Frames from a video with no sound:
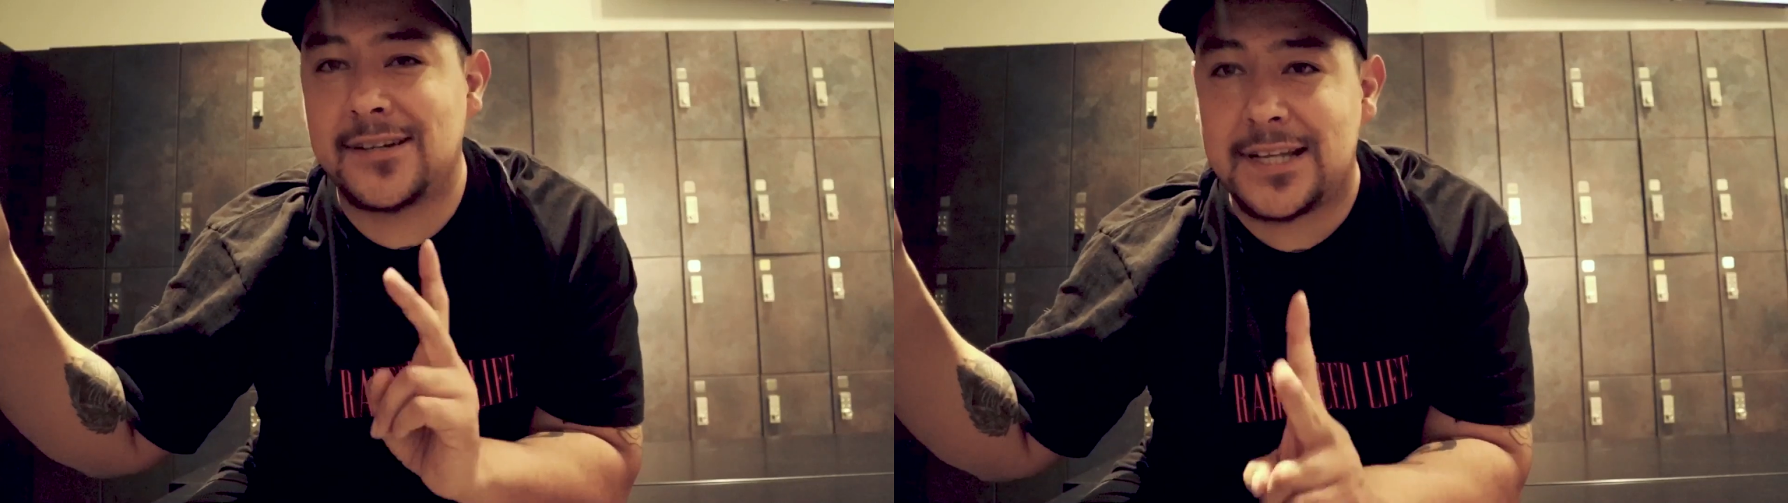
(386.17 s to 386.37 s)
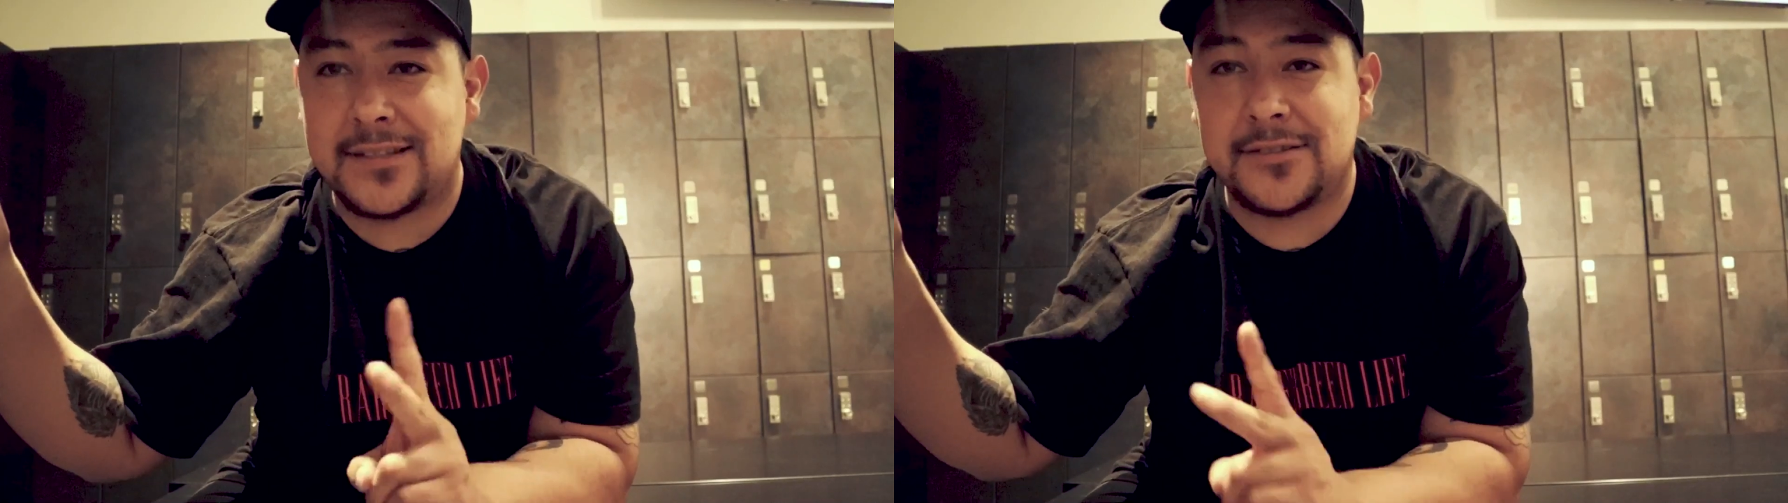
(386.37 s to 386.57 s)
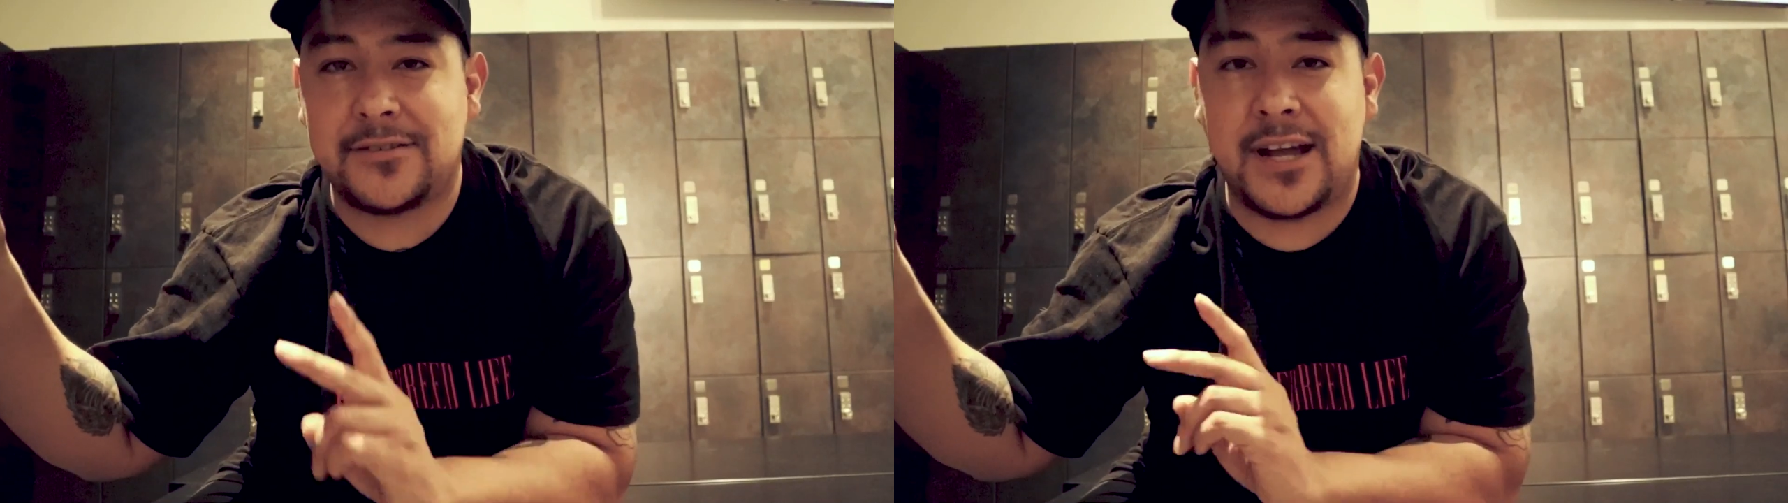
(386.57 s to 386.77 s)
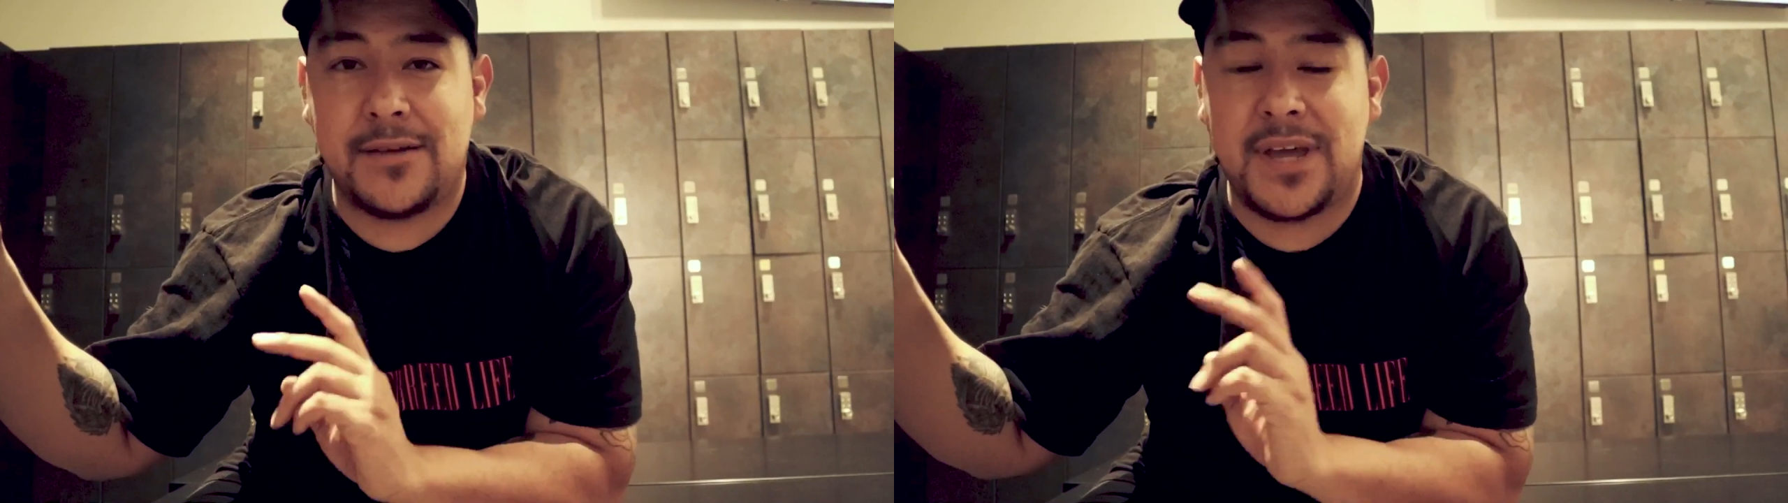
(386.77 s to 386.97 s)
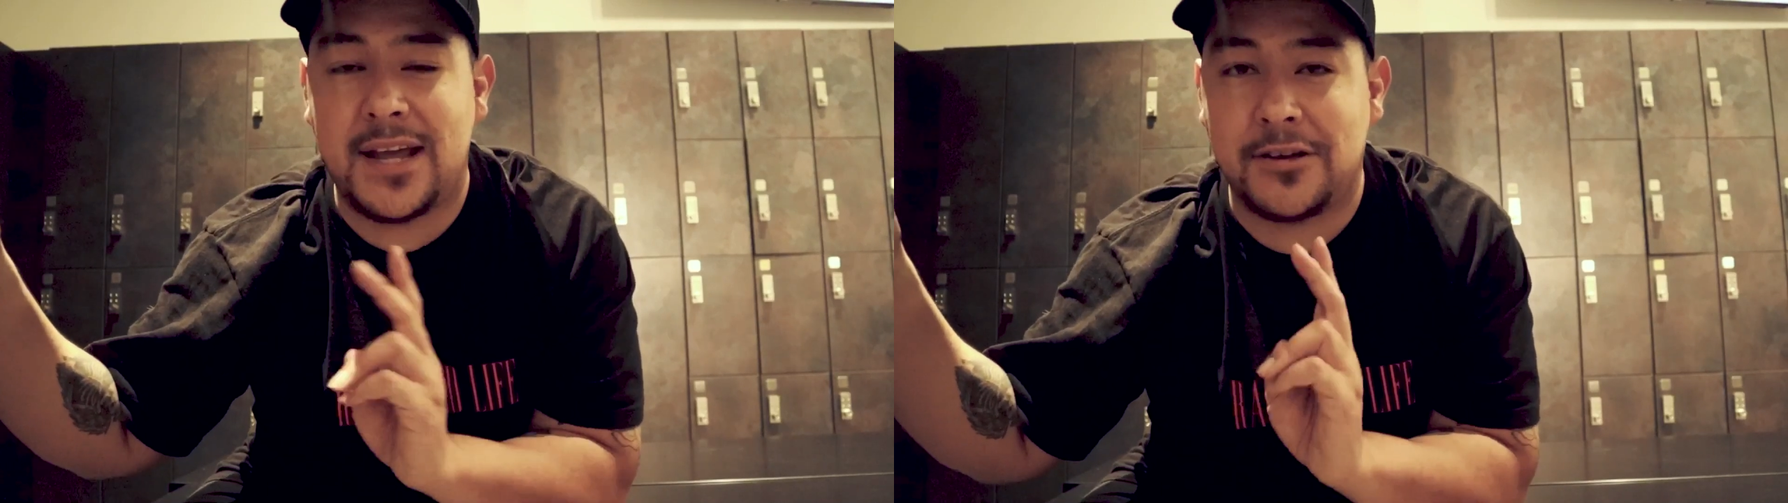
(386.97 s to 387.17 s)
Instagram,
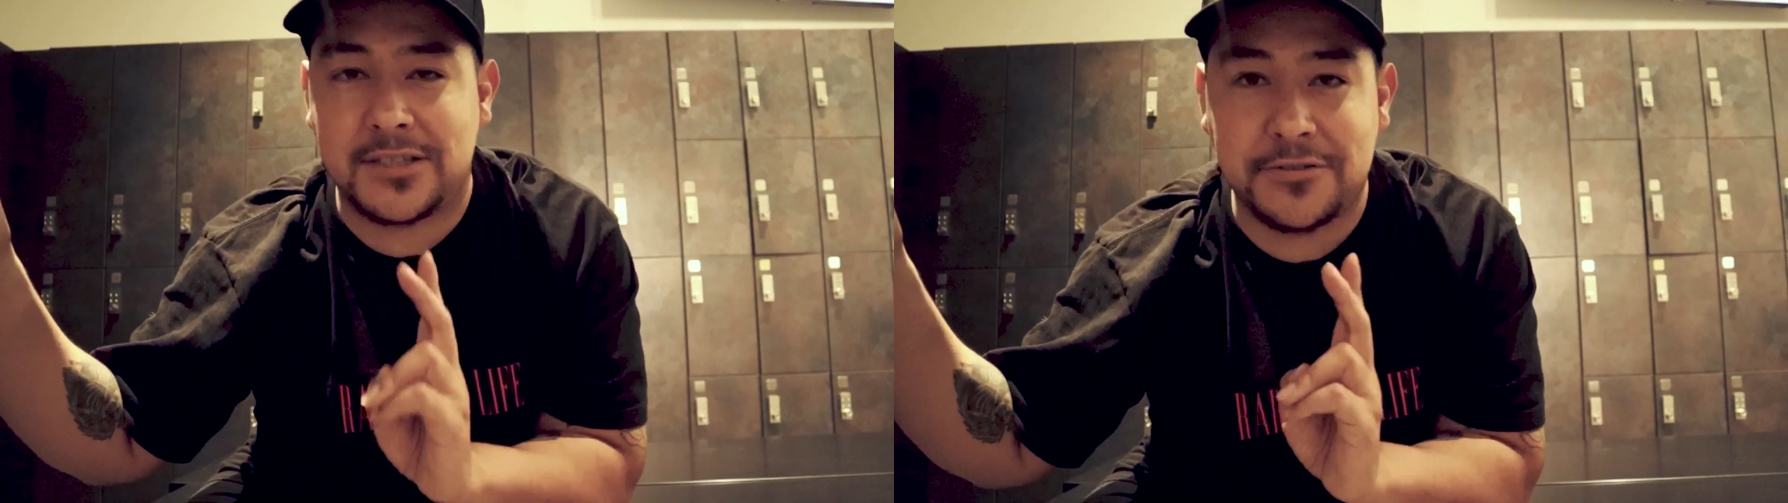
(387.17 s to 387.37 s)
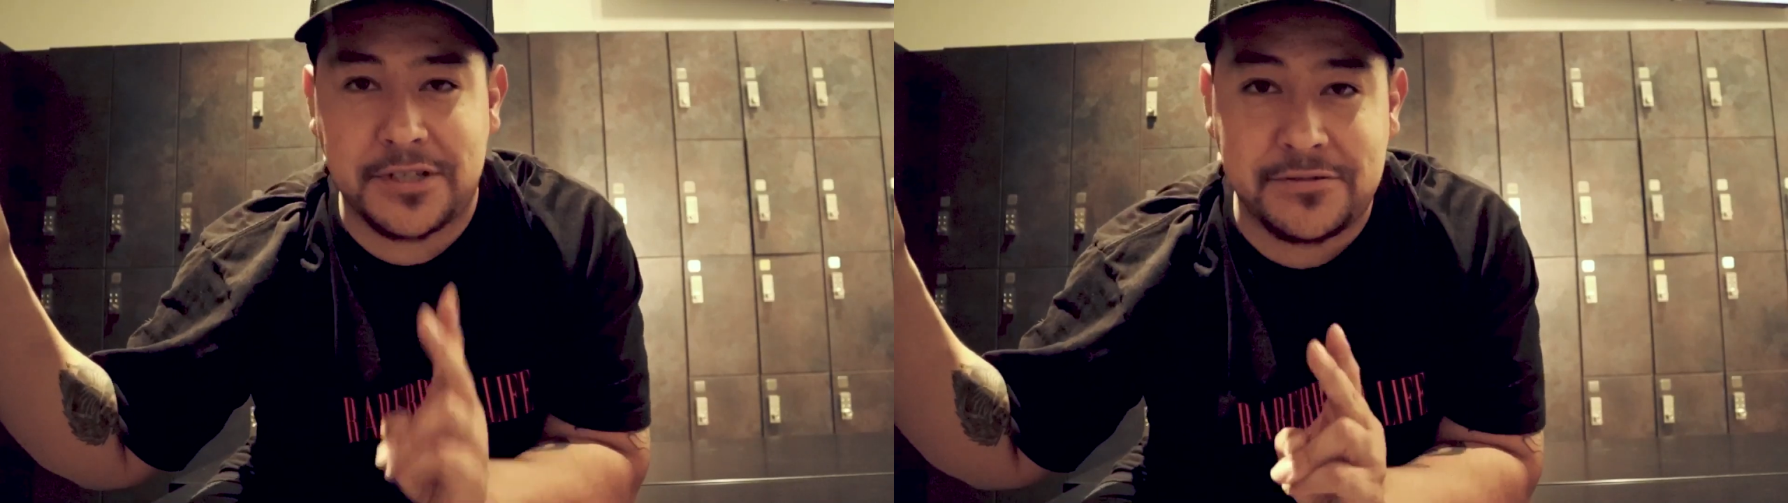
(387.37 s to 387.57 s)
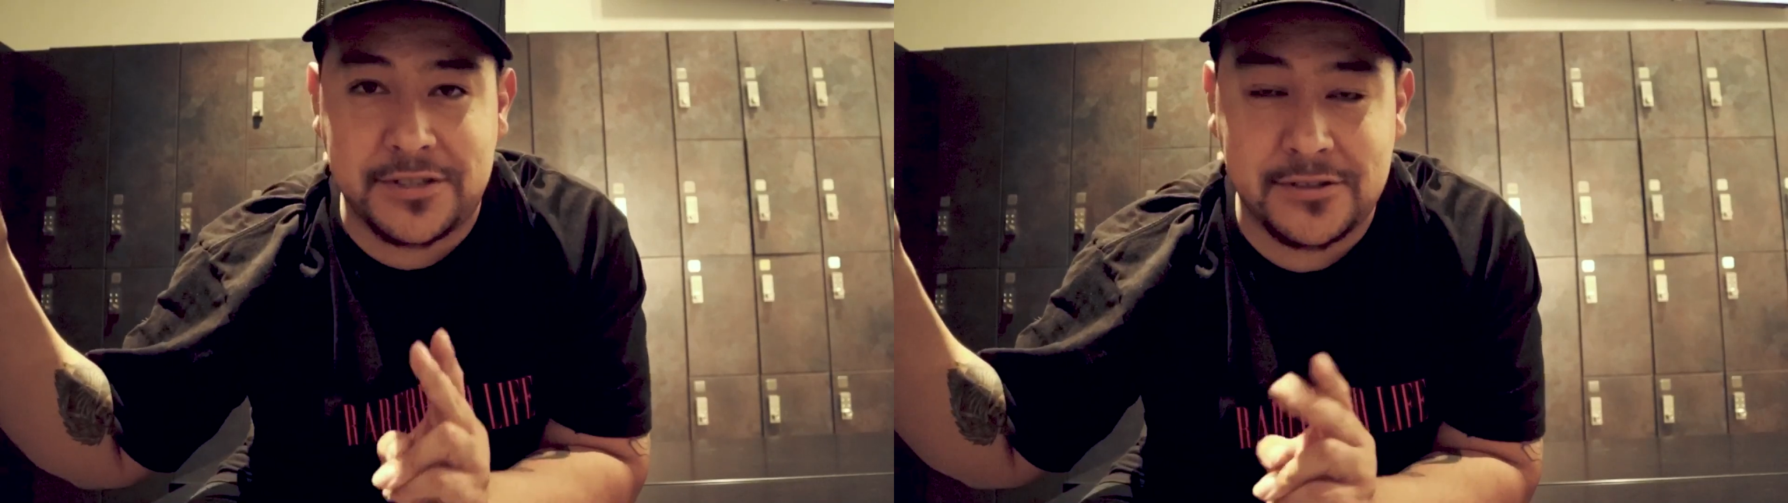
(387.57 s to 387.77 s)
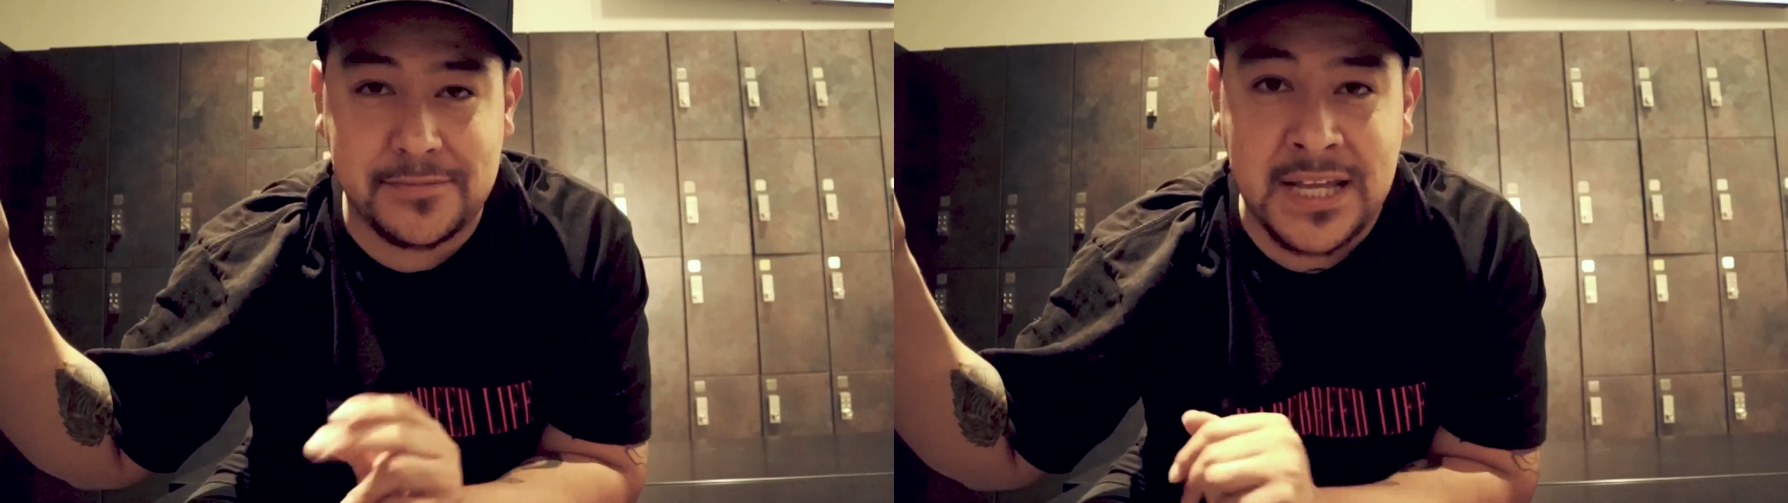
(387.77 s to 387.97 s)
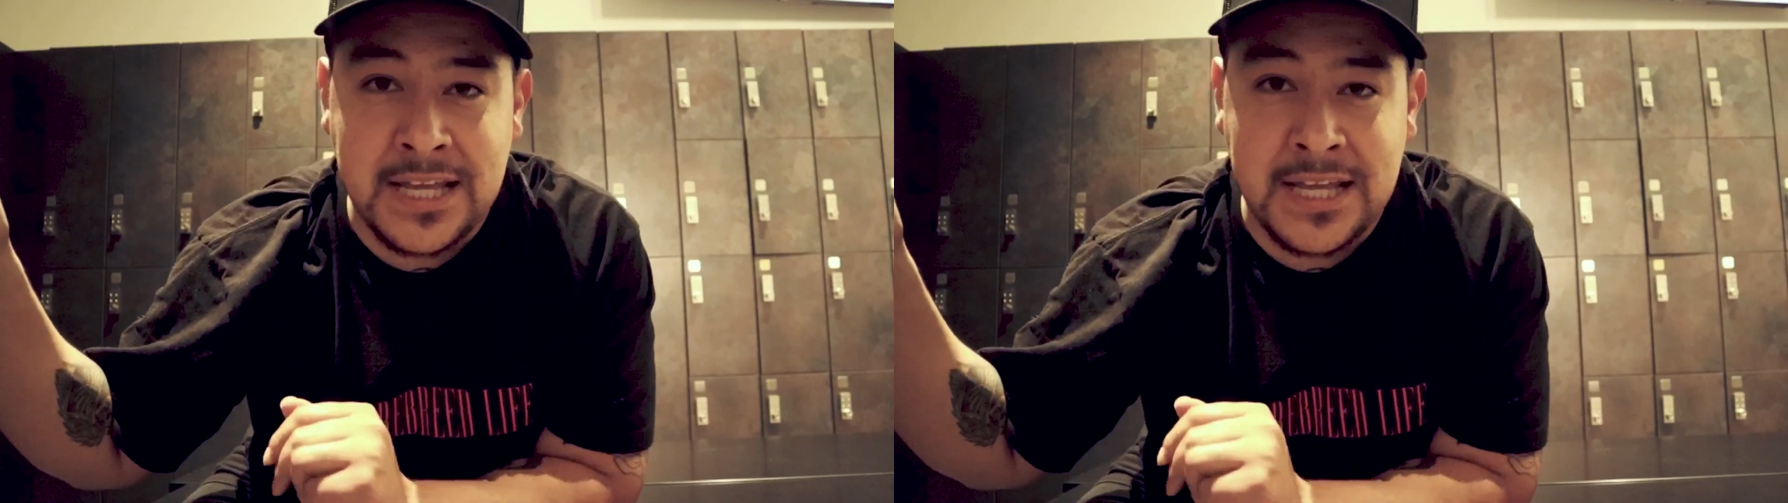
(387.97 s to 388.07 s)
and also YouTube,